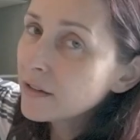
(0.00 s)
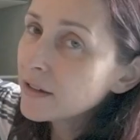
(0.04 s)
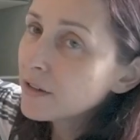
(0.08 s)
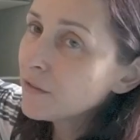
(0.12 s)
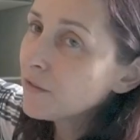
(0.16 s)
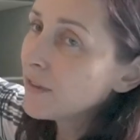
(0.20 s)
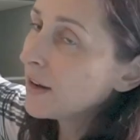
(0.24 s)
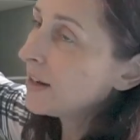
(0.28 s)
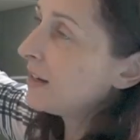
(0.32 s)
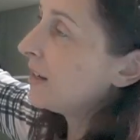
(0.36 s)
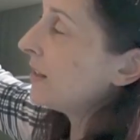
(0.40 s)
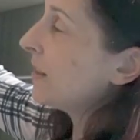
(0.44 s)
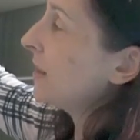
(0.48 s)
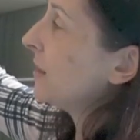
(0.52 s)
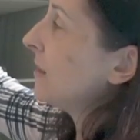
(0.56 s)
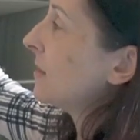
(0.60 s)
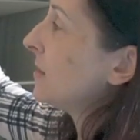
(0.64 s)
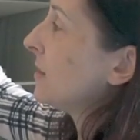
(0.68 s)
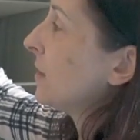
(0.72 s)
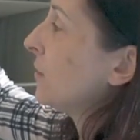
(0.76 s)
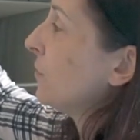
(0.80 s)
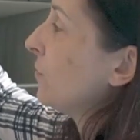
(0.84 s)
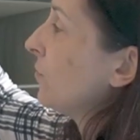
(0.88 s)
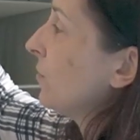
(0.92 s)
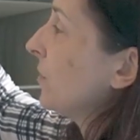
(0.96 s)
If anything's
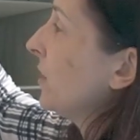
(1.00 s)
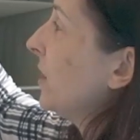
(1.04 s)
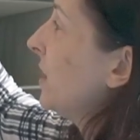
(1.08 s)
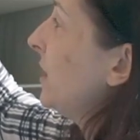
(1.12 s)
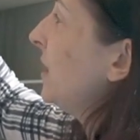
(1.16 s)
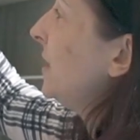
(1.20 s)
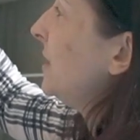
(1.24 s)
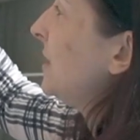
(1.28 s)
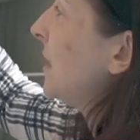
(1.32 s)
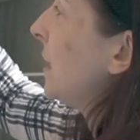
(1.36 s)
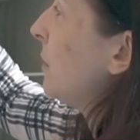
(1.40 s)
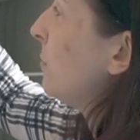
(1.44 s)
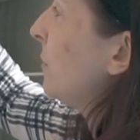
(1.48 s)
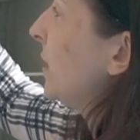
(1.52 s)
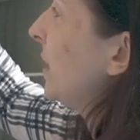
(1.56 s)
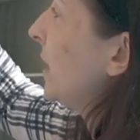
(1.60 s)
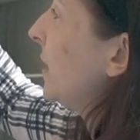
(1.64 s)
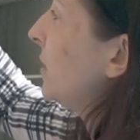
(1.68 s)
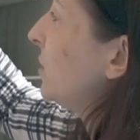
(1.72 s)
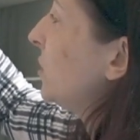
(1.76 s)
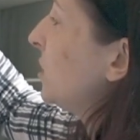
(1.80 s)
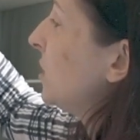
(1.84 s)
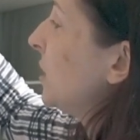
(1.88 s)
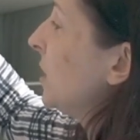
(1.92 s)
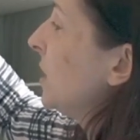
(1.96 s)
like really
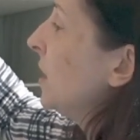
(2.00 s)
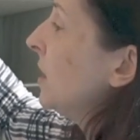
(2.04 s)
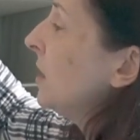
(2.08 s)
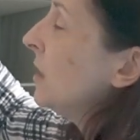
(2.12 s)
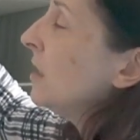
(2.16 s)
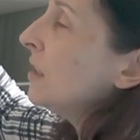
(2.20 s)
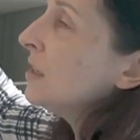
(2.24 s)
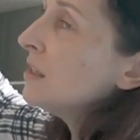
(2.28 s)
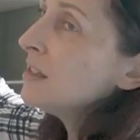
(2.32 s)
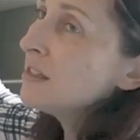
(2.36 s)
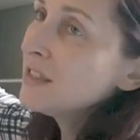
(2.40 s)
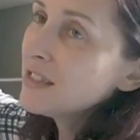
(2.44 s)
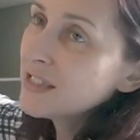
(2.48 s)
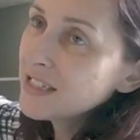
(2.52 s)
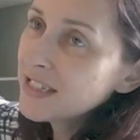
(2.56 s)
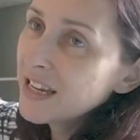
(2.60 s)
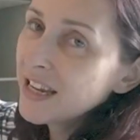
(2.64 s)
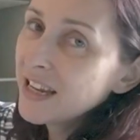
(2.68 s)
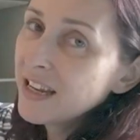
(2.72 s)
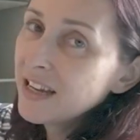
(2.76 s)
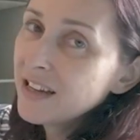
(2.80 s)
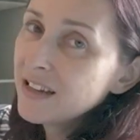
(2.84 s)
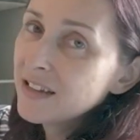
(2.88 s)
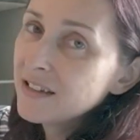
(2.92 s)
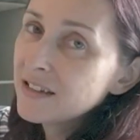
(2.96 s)
damaged,
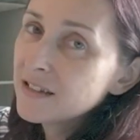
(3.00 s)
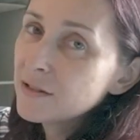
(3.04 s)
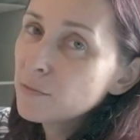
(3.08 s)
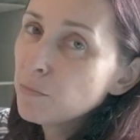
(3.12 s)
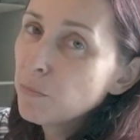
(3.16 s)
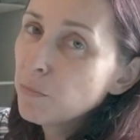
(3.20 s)
stained,